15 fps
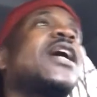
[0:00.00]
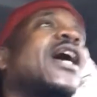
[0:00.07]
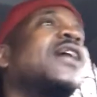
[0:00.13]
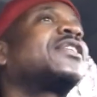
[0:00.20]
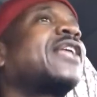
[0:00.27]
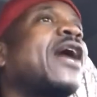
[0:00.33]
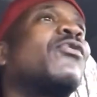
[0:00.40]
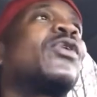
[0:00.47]

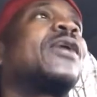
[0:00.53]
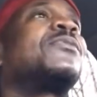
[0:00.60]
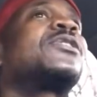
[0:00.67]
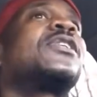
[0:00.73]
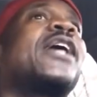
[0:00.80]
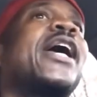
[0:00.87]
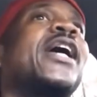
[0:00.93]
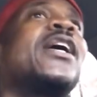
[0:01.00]
That's not what I'm
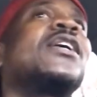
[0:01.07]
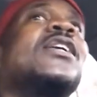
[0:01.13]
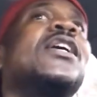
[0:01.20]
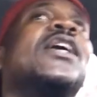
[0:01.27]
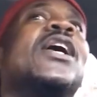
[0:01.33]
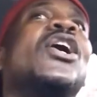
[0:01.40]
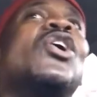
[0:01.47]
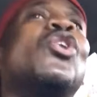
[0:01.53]
saying.
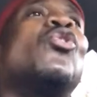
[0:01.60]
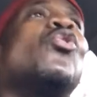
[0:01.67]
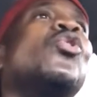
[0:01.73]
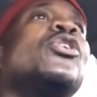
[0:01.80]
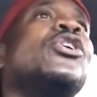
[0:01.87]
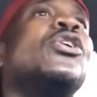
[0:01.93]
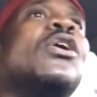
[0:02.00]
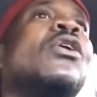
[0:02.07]

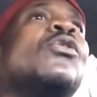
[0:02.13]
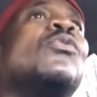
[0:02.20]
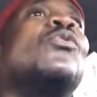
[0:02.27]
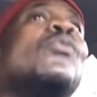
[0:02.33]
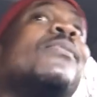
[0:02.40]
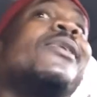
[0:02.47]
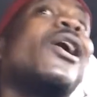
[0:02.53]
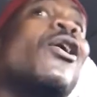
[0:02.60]

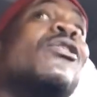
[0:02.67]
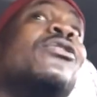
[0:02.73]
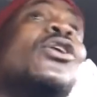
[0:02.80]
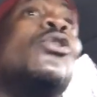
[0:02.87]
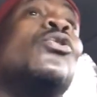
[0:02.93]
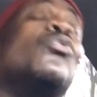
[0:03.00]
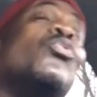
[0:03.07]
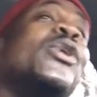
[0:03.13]

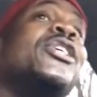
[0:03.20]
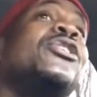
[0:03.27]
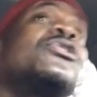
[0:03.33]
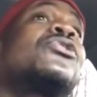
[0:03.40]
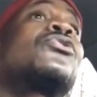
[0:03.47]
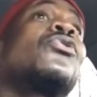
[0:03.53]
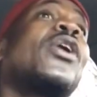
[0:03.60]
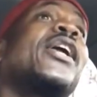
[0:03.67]
Although when
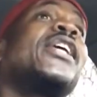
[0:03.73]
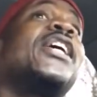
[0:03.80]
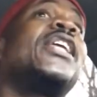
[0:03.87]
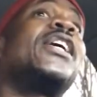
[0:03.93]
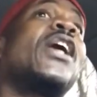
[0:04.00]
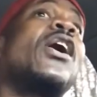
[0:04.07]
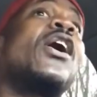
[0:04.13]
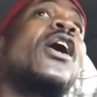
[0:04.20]
you start
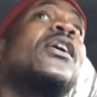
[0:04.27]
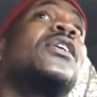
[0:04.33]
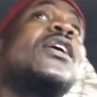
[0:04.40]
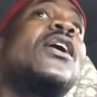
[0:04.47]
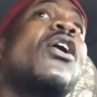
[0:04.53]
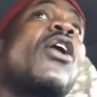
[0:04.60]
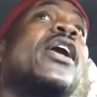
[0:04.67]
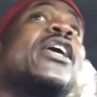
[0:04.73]
eating heart
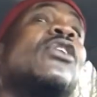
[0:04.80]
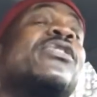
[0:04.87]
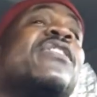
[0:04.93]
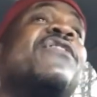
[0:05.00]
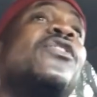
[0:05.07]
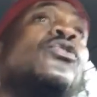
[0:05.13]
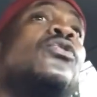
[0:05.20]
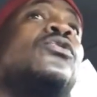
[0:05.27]

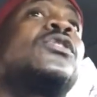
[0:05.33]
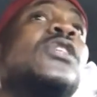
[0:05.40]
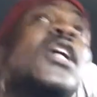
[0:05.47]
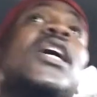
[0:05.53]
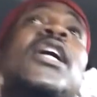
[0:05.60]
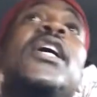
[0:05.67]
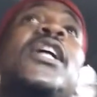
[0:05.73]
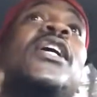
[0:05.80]
healthy foods,
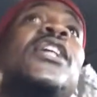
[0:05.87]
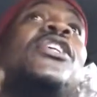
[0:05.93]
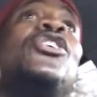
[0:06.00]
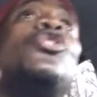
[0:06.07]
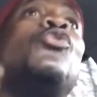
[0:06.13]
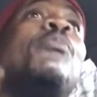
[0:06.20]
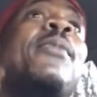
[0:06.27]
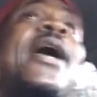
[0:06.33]

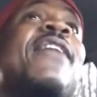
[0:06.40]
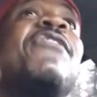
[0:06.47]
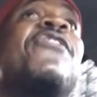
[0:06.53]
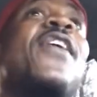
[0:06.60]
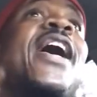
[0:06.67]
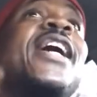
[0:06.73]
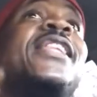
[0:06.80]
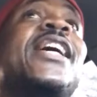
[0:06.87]
you may
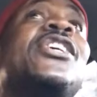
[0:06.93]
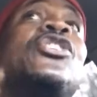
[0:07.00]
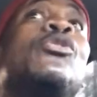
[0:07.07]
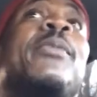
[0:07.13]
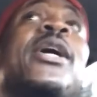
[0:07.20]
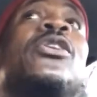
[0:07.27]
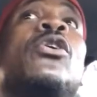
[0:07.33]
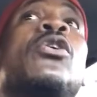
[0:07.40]
find that
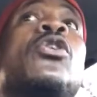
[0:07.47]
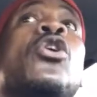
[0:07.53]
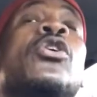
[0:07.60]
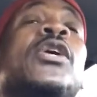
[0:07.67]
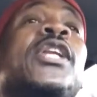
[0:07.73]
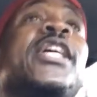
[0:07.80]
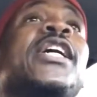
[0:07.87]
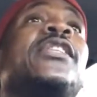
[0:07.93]
you may no
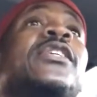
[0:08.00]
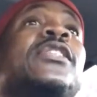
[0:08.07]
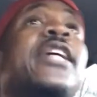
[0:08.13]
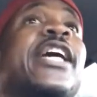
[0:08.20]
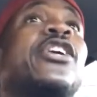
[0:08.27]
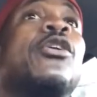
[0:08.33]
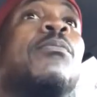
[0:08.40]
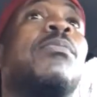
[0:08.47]
longer need to
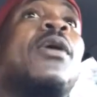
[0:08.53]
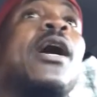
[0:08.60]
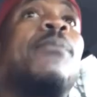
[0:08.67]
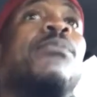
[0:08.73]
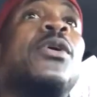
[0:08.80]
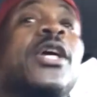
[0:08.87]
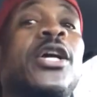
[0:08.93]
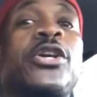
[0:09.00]
take your
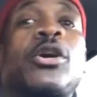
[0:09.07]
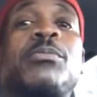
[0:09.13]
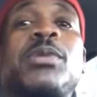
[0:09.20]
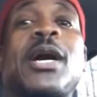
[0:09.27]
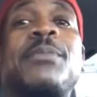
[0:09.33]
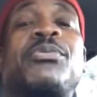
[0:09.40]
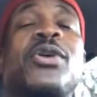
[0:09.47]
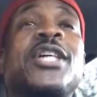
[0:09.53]
blood
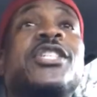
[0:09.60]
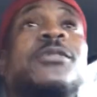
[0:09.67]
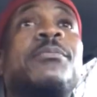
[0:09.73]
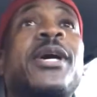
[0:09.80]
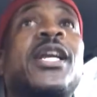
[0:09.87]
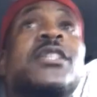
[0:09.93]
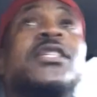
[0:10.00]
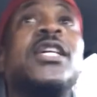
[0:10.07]
pressure
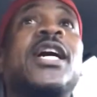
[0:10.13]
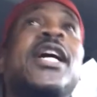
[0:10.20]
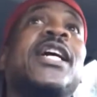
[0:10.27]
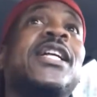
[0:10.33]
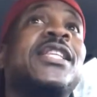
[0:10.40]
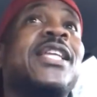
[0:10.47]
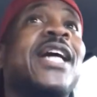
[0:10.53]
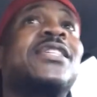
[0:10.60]
medicine.
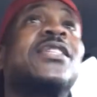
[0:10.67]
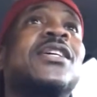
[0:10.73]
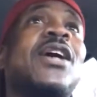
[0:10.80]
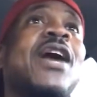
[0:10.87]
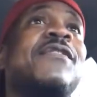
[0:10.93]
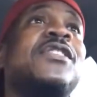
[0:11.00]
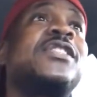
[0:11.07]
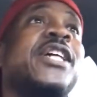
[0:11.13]
That's a
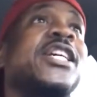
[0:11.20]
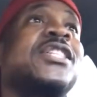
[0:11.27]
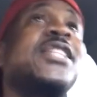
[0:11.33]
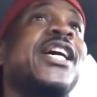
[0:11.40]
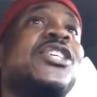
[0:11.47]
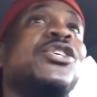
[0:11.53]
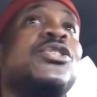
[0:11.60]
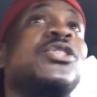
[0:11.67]

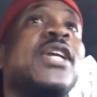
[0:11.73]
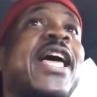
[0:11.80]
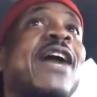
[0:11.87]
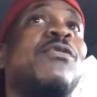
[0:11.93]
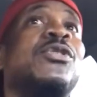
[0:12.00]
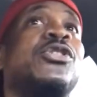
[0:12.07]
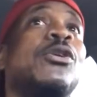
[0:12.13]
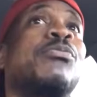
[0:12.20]
conversation that you should
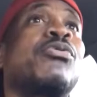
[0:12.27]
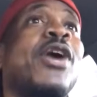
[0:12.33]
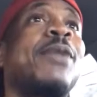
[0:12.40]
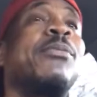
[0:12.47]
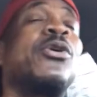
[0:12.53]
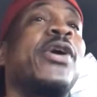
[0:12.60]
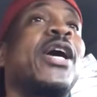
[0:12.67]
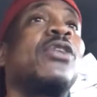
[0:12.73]
have with your
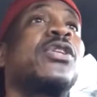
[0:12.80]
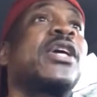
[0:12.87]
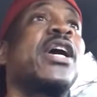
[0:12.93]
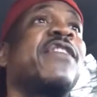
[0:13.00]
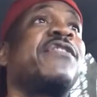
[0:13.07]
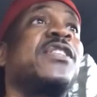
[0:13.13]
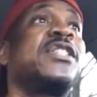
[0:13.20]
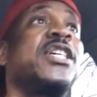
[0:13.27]
primary
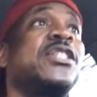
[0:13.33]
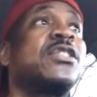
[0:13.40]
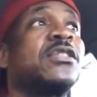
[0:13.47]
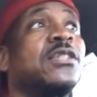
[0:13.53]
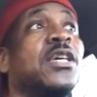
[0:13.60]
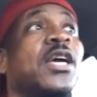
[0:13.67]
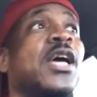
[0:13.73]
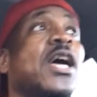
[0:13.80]
healthcare
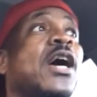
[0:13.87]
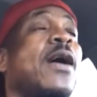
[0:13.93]
physician.